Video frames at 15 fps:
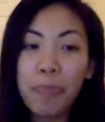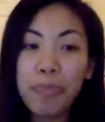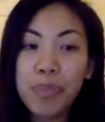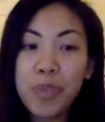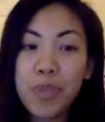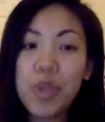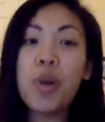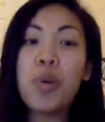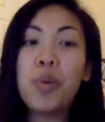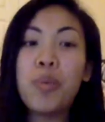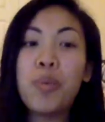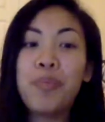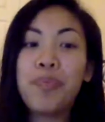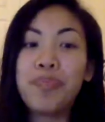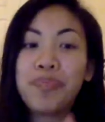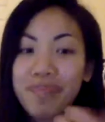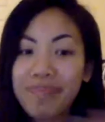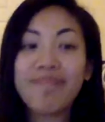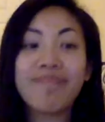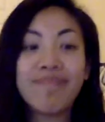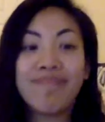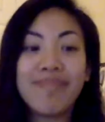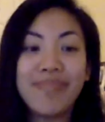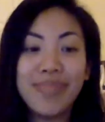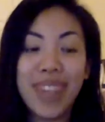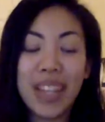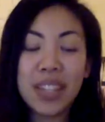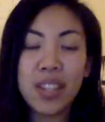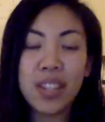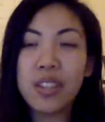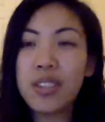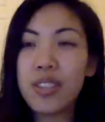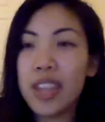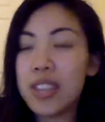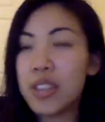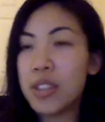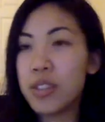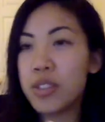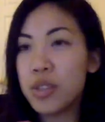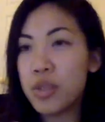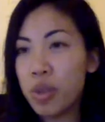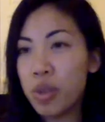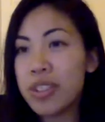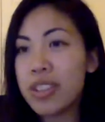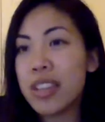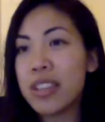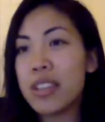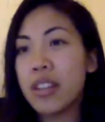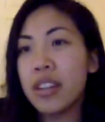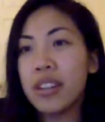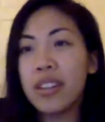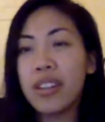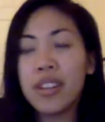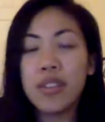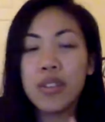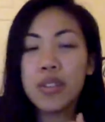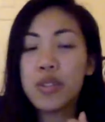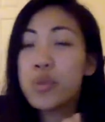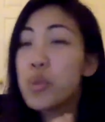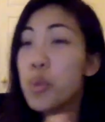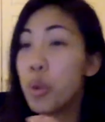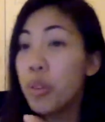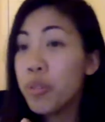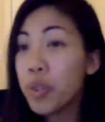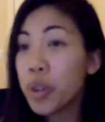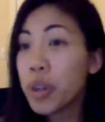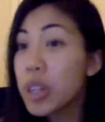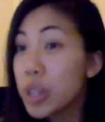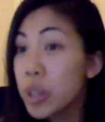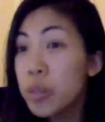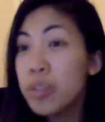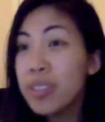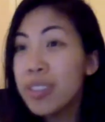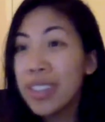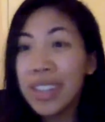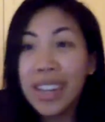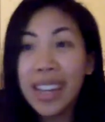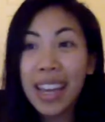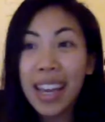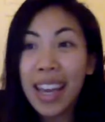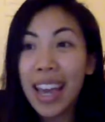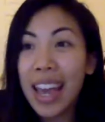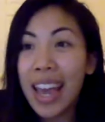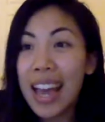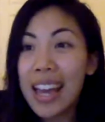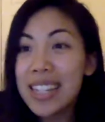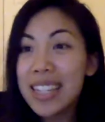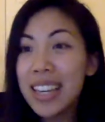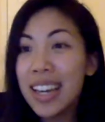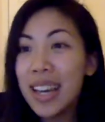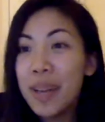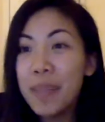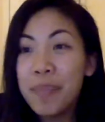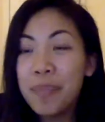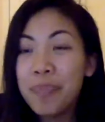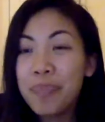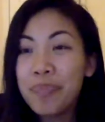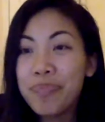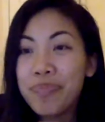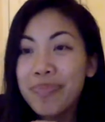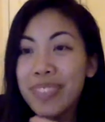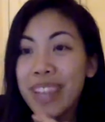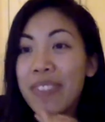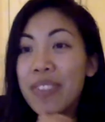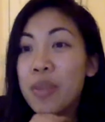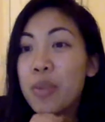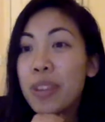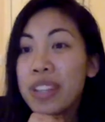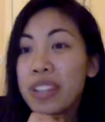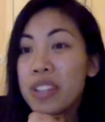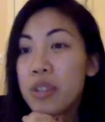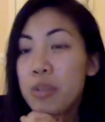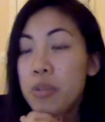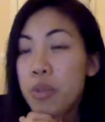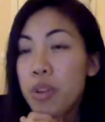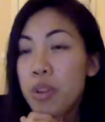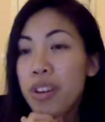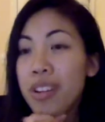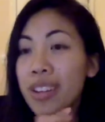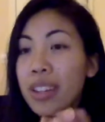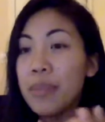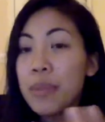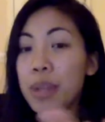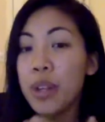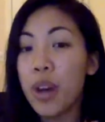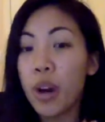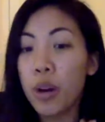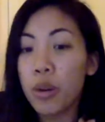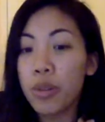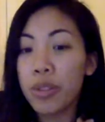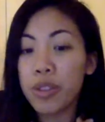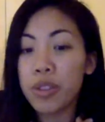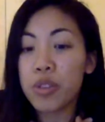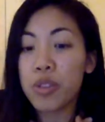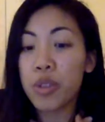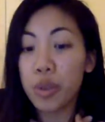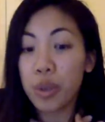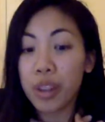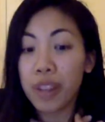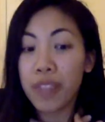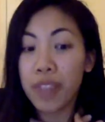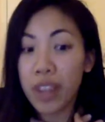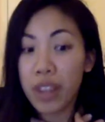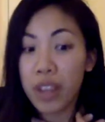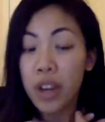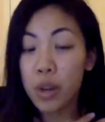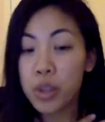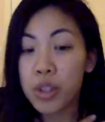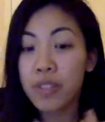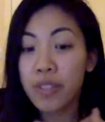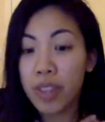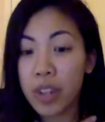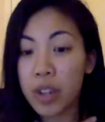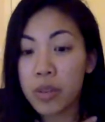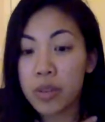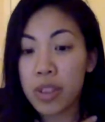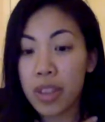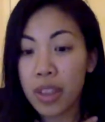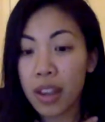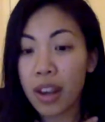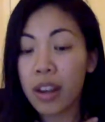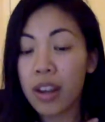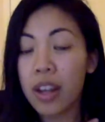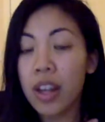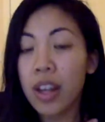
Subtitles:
So that's a source. That's a tool for you. And yeah, if you would like to know more, let me know. There's 30 coaching videos in there